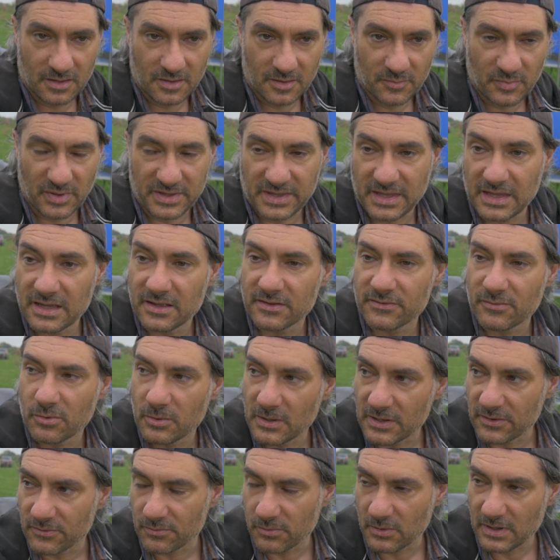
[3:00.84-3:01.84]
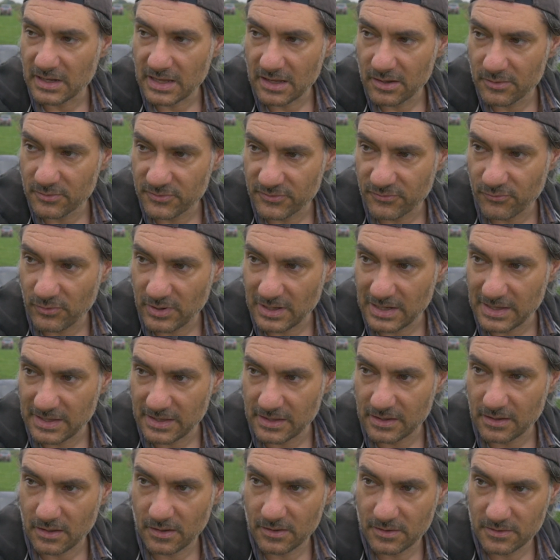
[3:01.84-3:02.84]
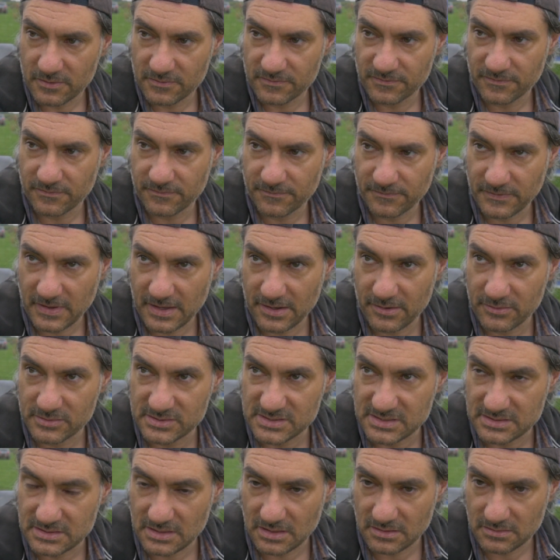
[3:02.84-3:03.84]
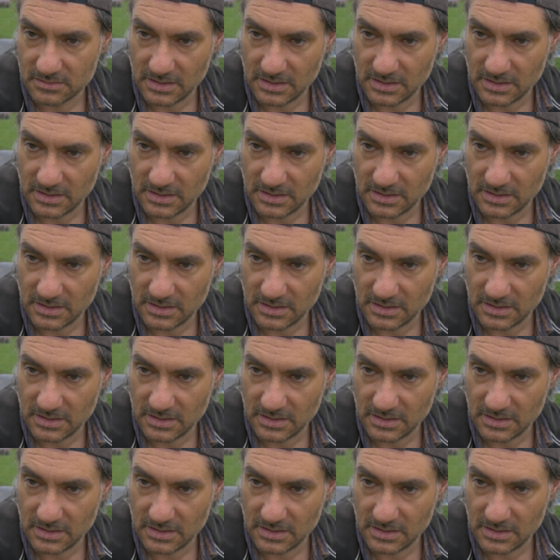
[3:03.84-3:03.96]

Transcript: But yeah, 2020, I was really kind of, I was